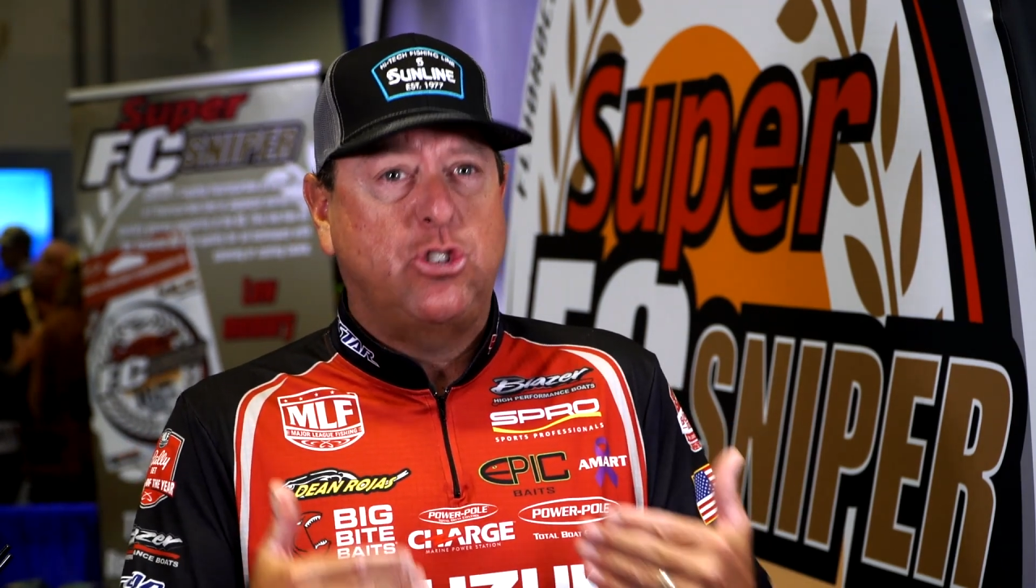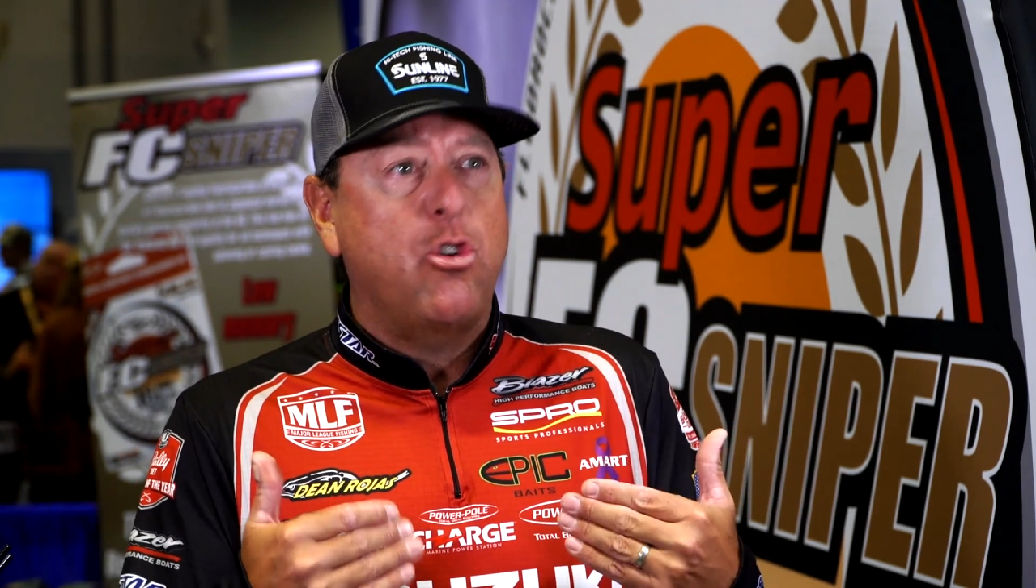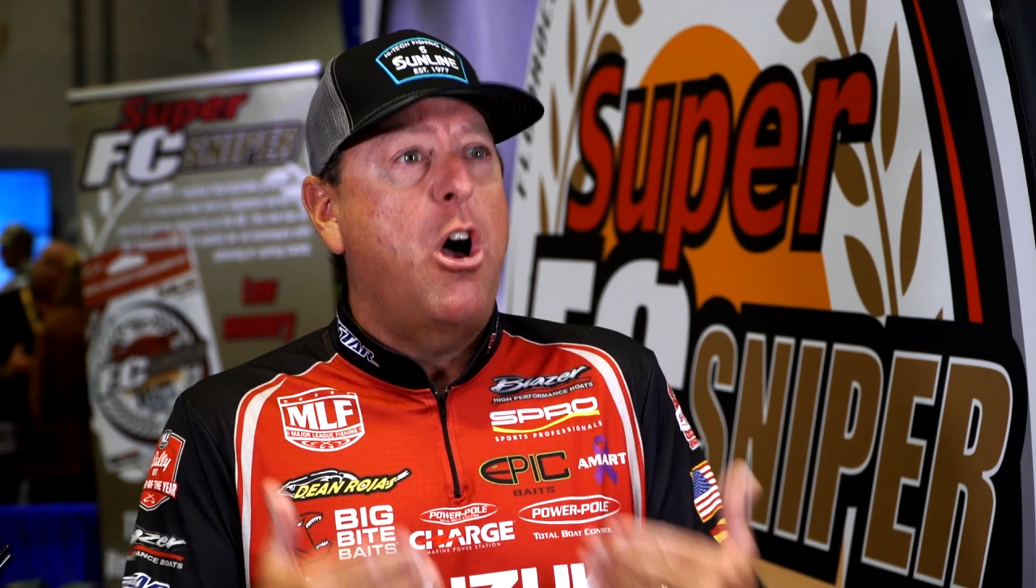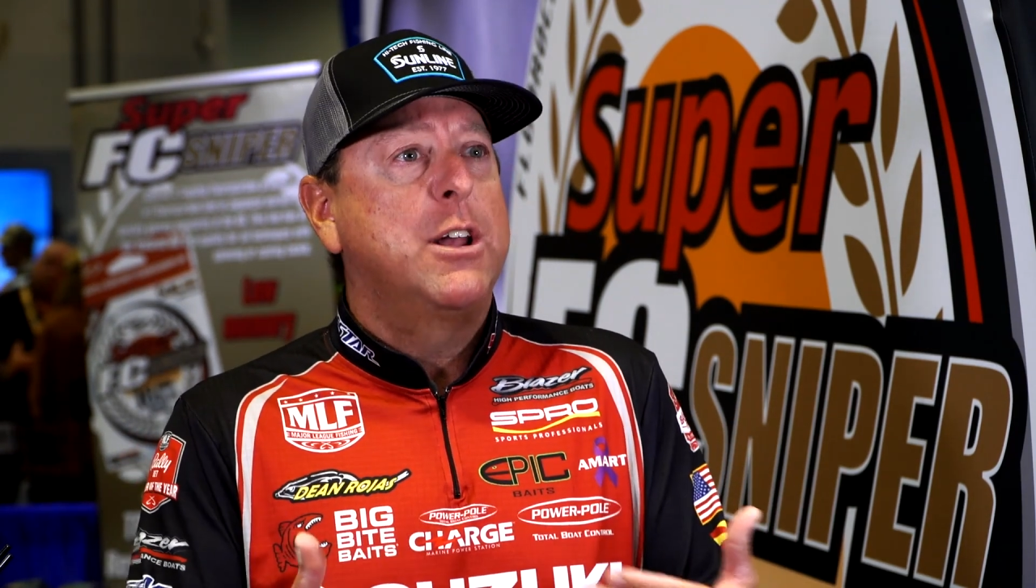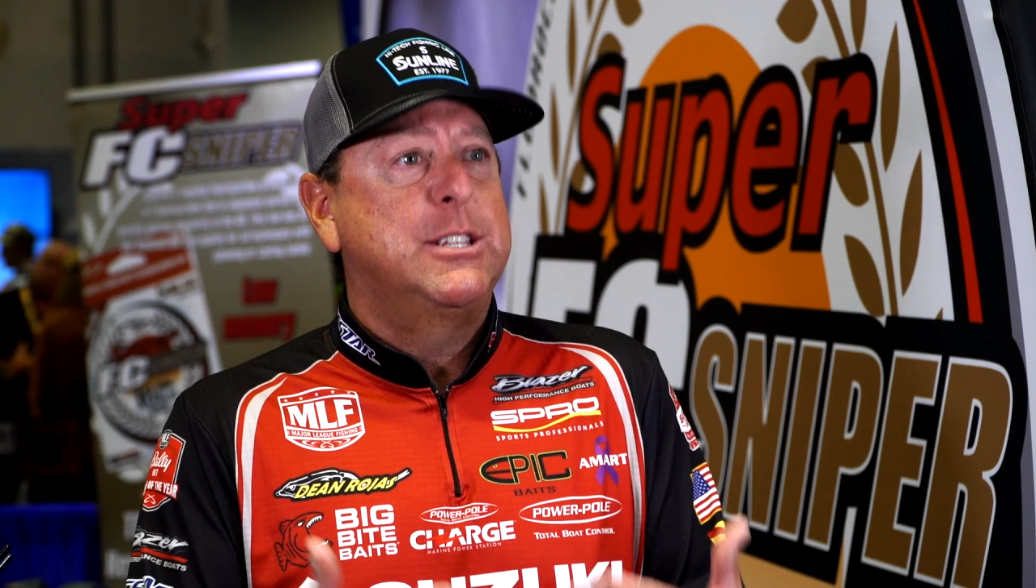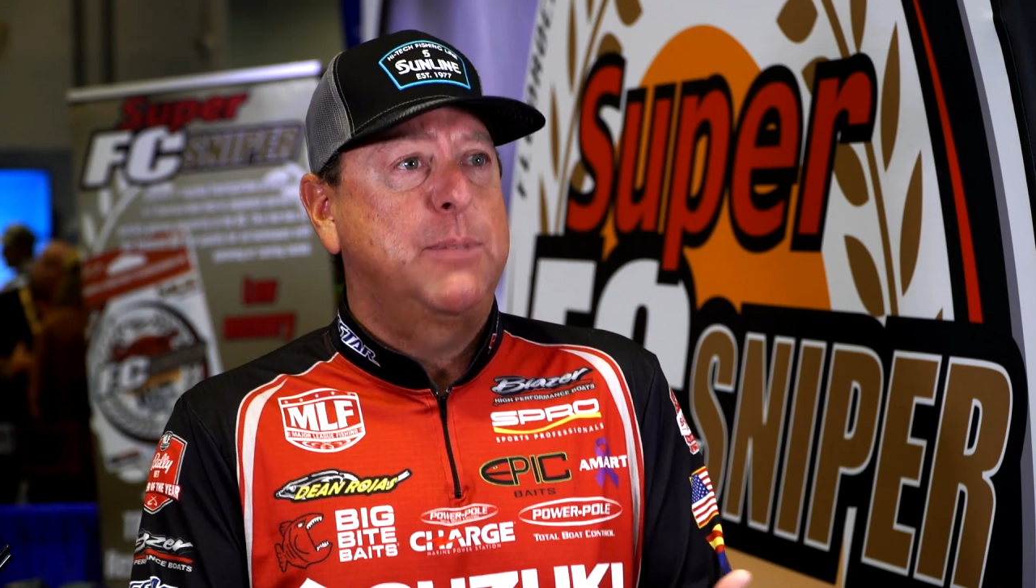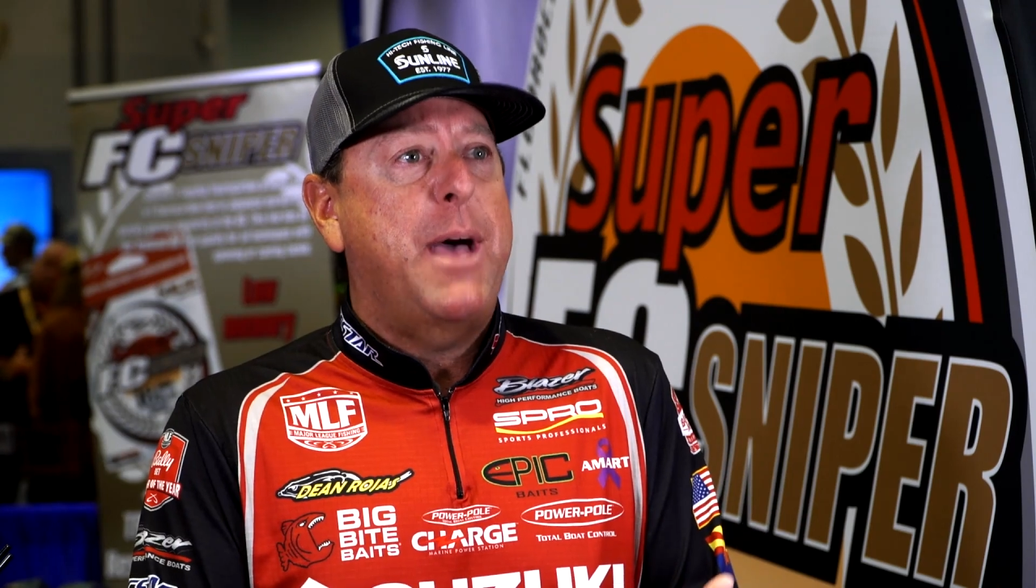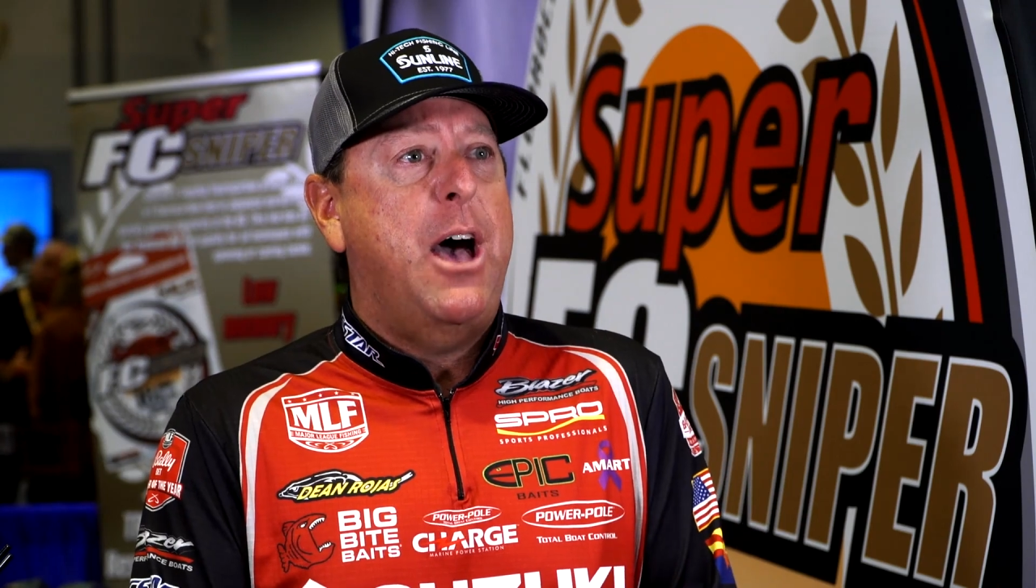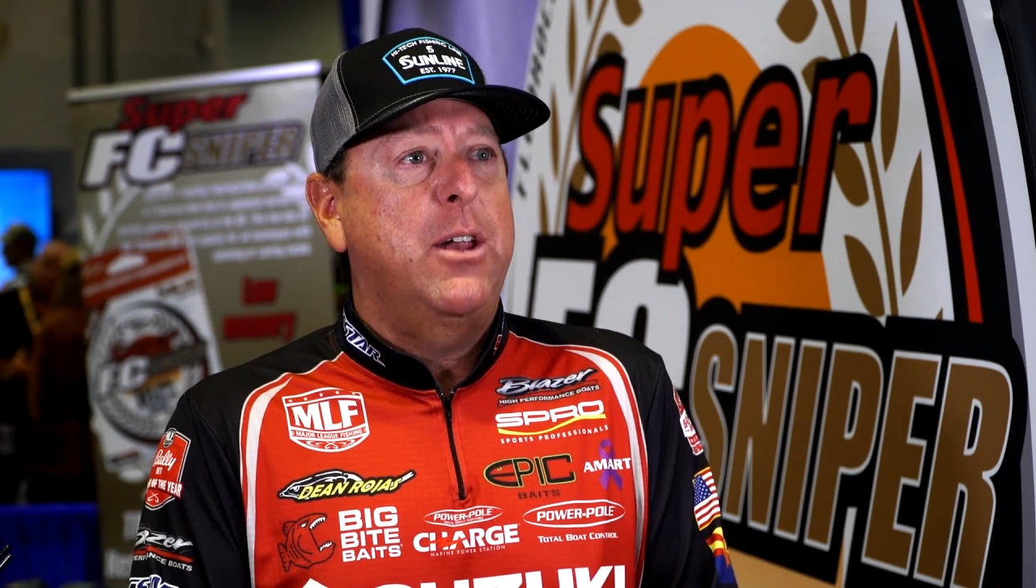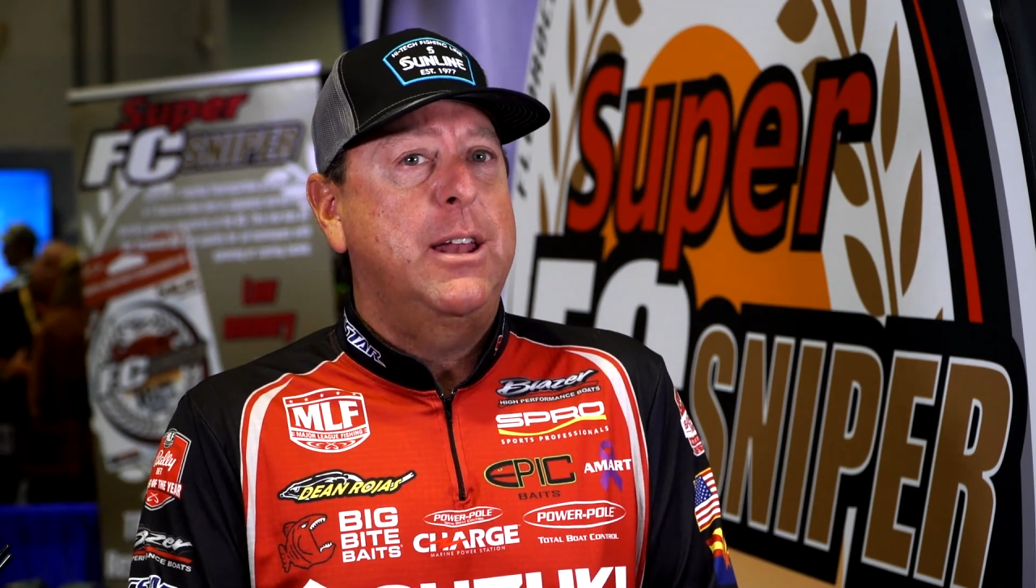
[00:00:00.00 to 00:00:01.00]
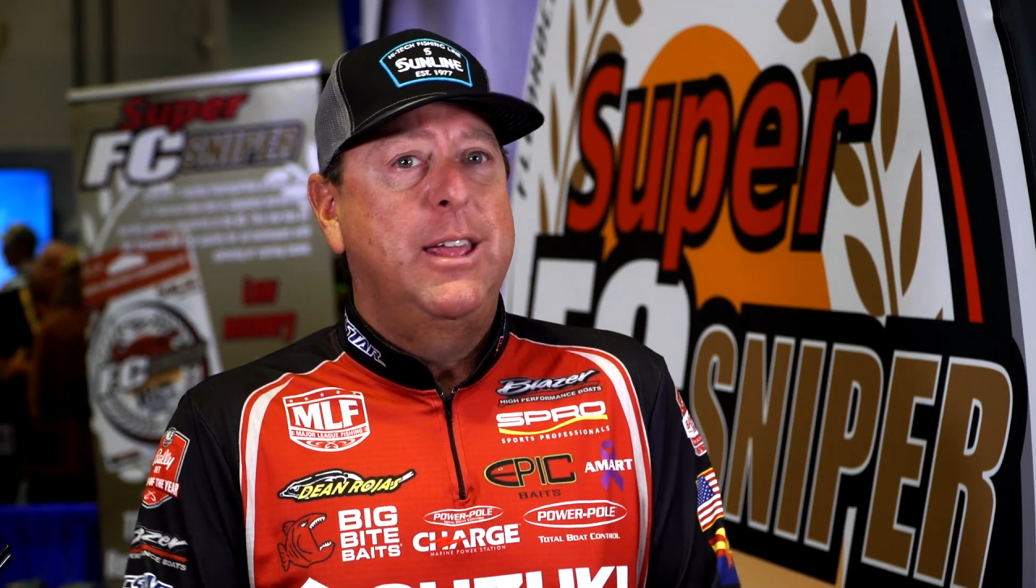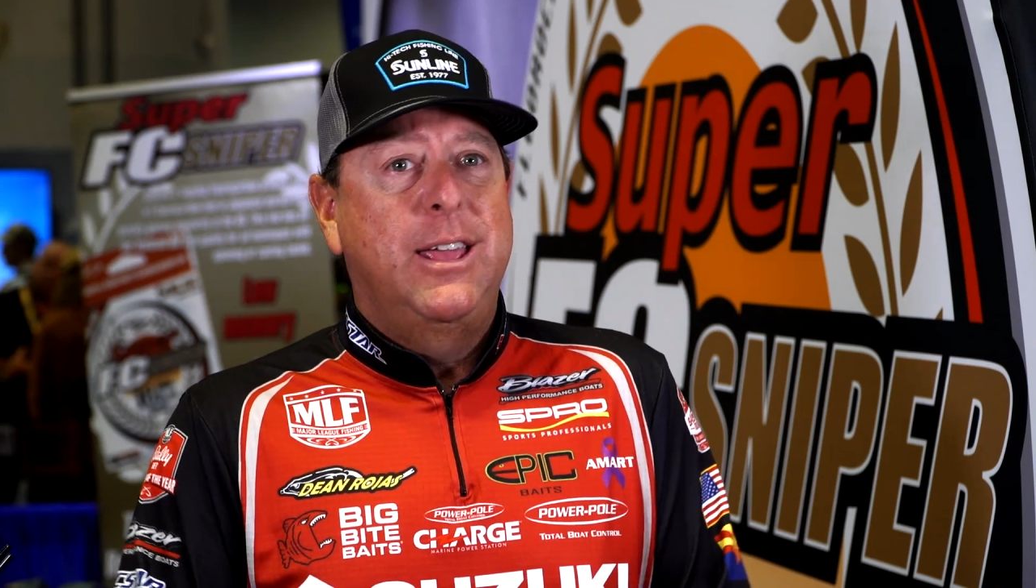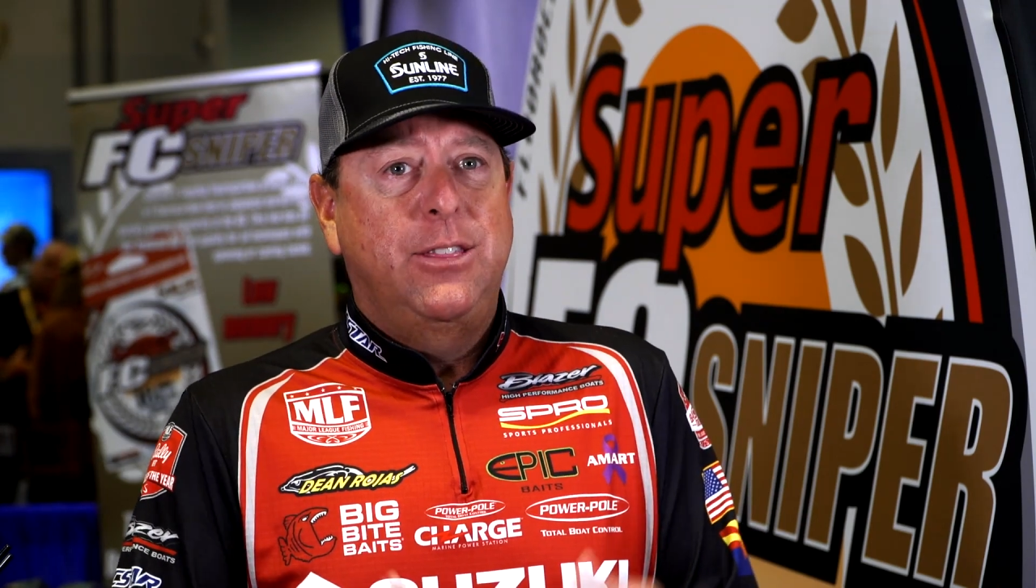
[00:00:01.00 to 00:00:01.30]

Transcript: strongness about it,